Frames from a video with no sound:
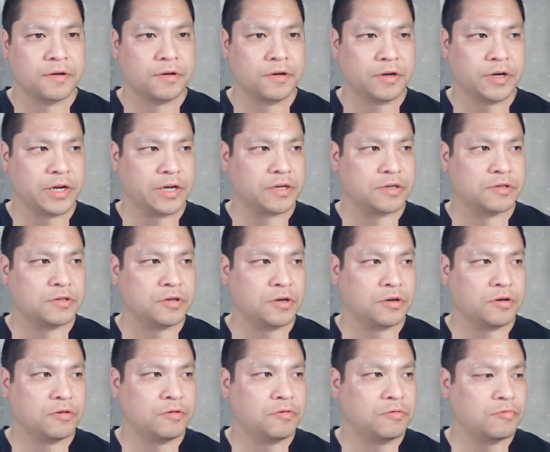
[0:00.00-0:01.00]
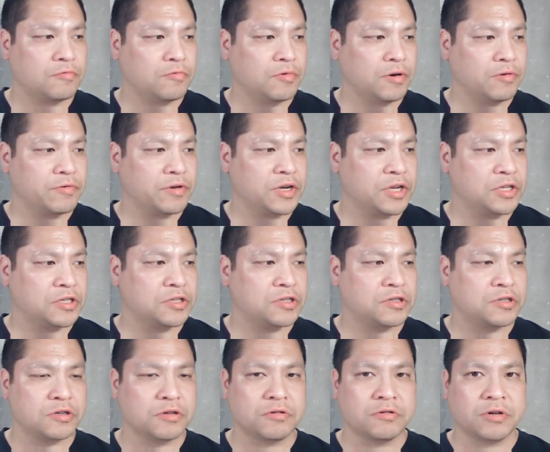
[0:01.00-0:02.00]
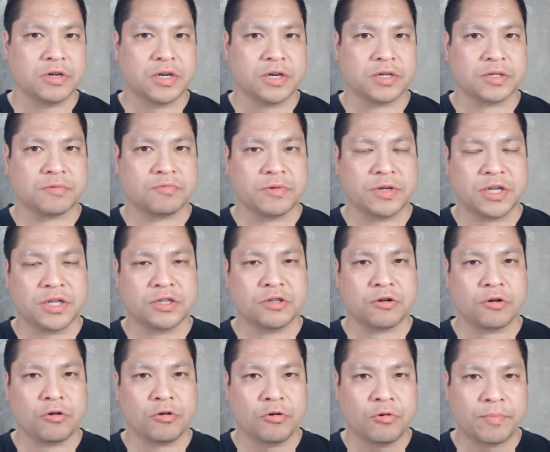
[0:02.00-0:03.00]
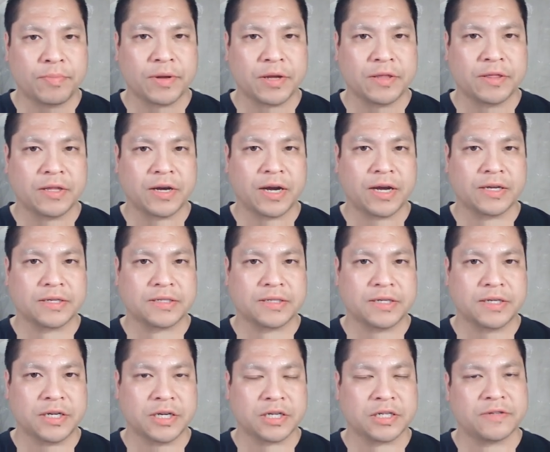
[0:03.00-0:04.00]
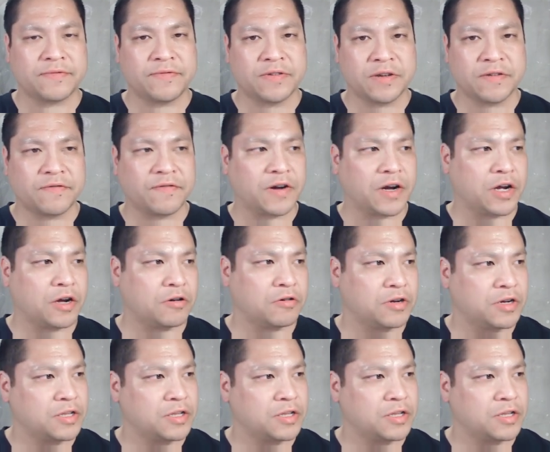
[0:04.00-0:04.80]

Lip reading: Okay, so what we need to do is we need to open that CSV file,